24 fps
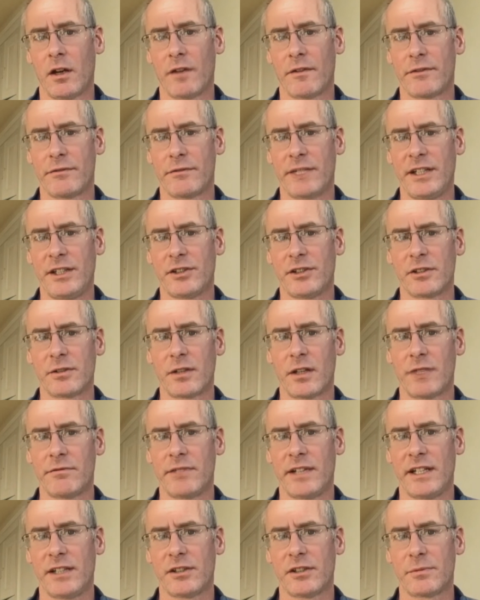of the
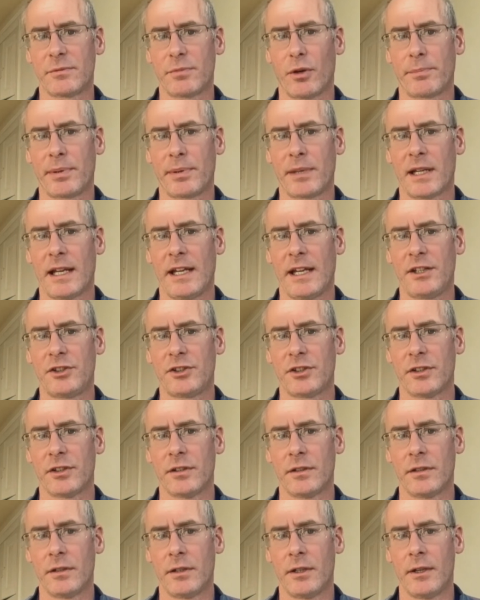region's
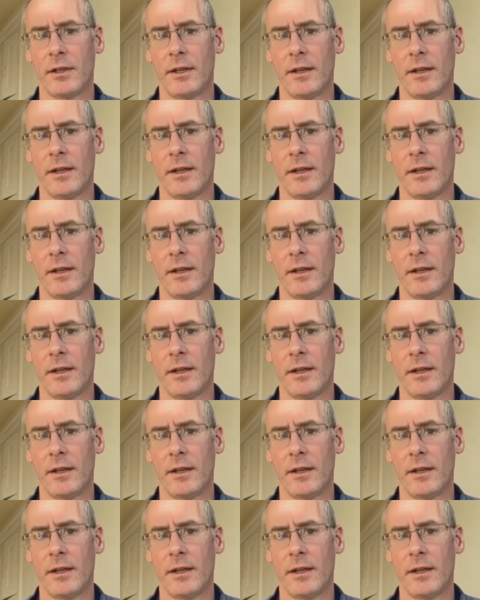population.